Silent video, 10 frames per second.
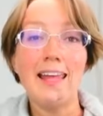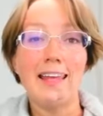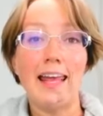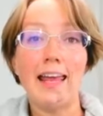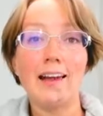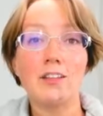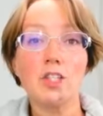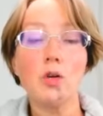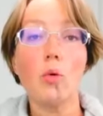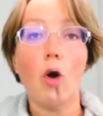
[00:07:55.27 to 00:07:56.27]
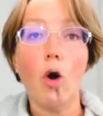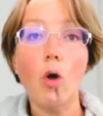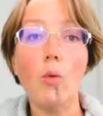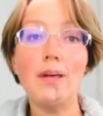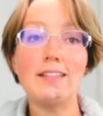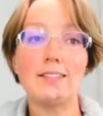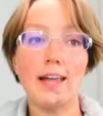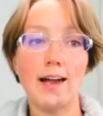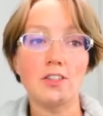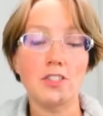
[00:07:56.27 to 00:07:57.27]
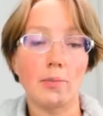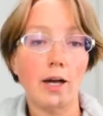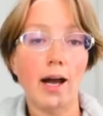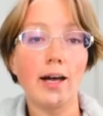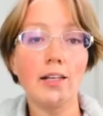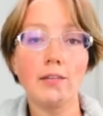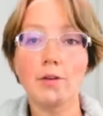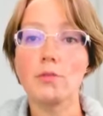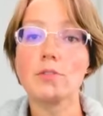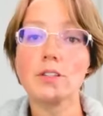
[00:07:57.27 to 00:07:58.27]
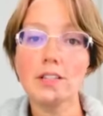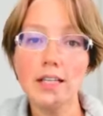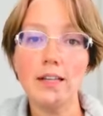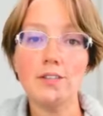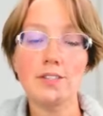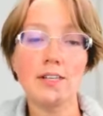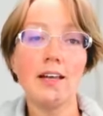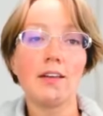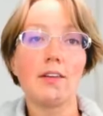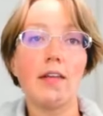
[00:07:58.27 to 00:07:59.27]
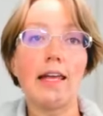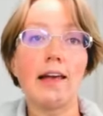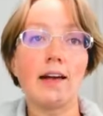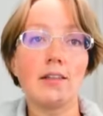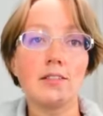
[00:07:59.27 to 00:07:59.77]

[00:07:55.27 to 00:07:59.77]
And you always get some kind of a release and